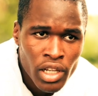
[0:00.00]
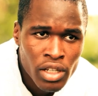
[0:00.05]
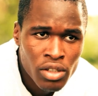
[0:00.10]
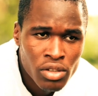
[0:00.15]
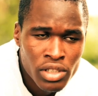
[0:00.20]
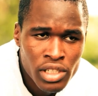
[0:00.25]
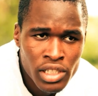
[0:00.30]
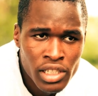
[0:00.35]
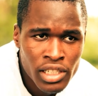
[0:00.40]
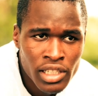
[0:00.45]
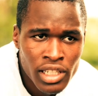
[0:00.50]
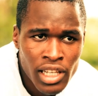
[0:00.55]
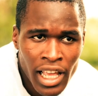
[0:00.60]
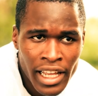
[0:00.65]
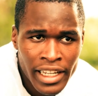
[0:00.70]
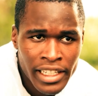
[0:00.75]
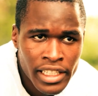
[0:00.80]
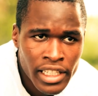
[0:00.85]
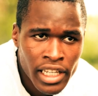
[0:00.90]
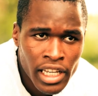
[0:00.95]
You see,
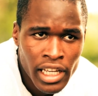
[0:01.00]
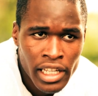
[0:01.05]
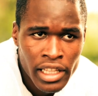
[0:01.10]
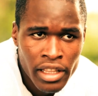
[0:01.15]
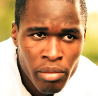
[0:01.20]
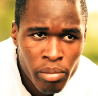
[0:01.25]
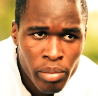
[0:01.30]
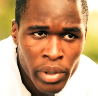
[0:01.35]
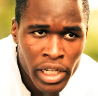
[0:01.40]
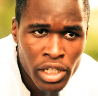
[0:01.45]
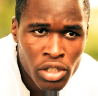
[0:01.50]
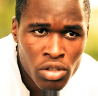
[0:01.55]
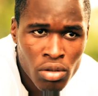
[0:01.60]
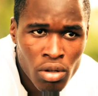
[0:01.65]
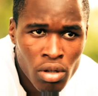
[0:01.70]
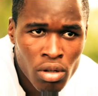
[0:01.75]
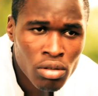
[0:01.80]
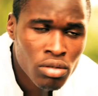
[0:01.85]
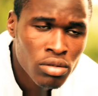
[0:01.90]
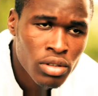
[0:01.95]
like here at the Bait
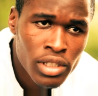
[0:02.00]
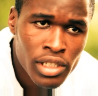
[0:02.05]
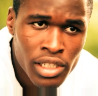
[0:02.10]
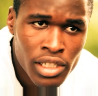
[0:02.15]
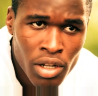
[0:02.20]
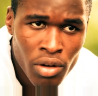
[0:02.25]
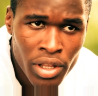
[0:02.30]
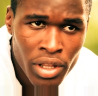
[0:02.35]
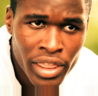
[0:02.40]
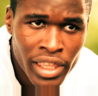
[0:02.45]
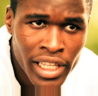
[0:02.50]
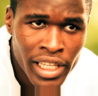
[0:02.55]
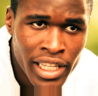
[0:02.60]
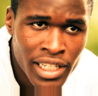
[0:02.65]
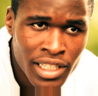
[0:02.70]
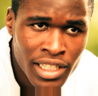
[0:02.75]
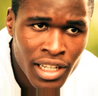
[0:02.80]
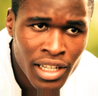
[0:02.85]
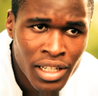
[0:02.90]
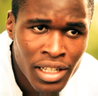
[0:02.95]
Hall, this is our
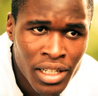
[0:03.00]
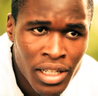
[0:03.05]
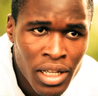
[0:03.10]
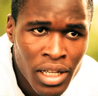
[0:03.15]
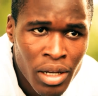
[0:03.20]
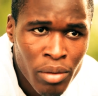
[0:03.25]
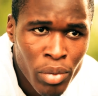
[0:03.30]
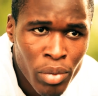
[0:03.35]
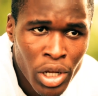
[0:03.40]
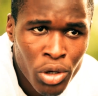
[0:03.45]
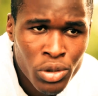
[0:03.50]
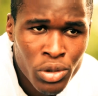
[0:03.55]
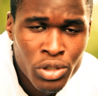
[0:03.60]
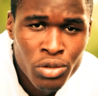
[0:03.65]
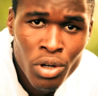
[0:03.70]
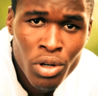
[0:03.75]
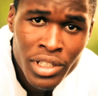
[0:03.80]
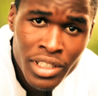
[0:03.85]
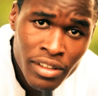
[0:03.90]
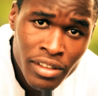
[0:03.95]
theater, but we
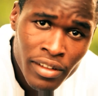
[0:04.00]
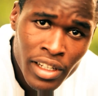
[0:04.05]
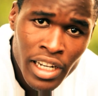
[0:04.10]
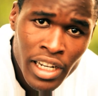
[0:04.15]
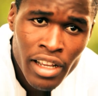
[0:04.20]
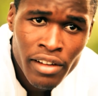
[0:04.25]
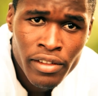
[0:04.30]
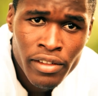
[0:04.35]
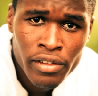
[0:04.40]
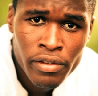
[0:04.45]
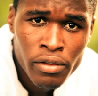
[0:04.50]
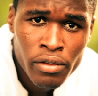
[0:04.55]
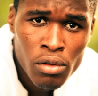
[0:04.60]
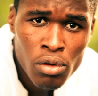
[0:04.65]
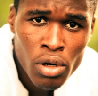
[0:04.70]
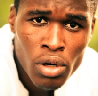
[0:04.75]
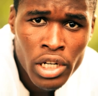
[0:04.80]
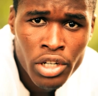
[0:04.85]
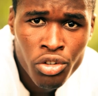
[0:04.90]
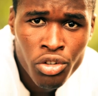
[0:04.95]
do not even have a
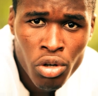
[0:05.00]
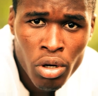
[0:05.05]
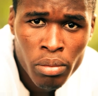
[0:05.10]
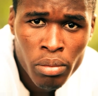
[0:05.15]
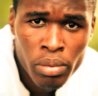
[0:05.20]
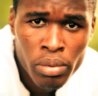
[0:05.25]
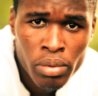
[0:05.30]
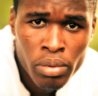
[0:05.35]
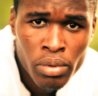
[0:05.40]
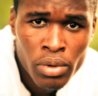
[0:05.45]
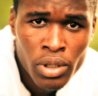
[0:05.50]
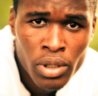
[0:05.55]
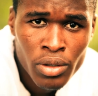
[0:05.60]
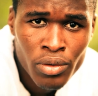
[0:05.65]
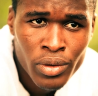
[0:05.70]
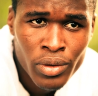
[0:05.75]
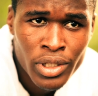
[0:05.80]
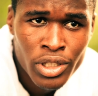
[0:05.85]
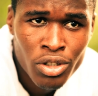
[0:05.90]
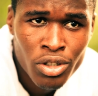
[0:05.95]
full wardrobe.
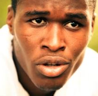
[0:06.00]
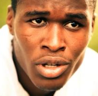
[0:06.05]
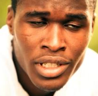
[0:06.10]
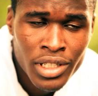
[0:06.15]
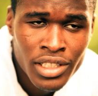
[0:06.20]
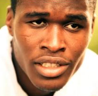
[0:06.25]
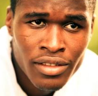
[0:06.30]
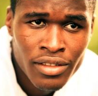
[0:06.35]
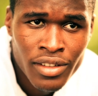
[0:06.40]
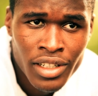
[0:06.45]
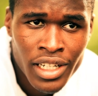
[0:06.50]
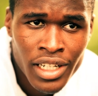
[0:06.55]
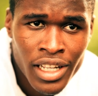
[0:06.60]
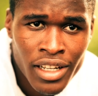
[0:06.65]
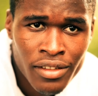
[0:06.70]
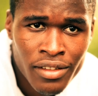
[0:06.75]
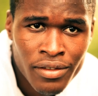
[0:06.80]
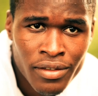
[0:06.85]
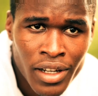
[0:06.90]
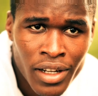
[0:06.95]
We do not even
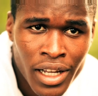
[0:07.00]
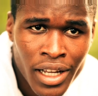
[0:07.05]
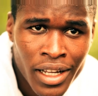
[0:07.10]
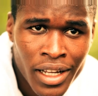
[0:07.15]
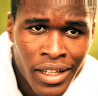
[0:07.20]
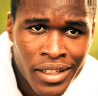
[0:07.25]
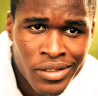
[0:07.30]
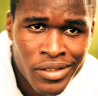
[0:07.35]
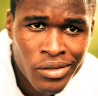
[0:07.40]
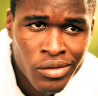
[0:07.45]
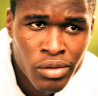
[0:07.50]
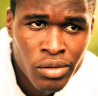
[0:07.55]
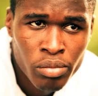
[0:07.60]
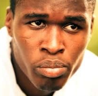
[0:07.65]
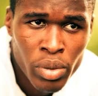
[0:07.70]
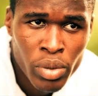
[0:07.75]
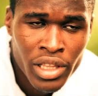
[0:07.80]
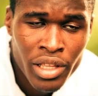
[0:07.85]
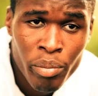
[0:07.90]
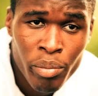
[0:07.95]
have
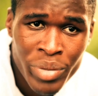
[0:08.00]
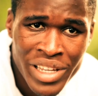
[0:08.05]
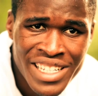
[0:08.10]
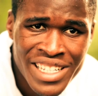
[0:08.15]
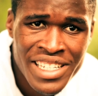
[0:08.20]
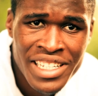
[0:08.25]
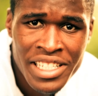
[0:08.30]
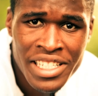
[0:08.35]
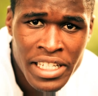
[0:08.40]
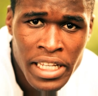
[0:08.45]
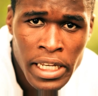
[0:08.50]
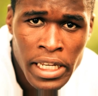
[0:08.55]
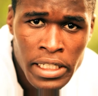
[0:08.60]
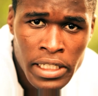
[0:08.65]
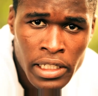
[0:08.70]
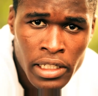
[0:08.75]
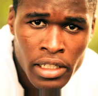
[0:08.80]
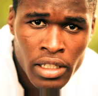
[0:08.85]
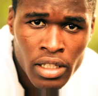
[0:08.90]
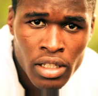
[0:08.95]
the basic
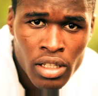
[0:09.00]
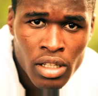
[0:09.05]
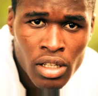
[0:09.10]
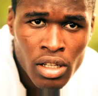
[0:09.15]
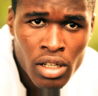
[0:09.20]
set.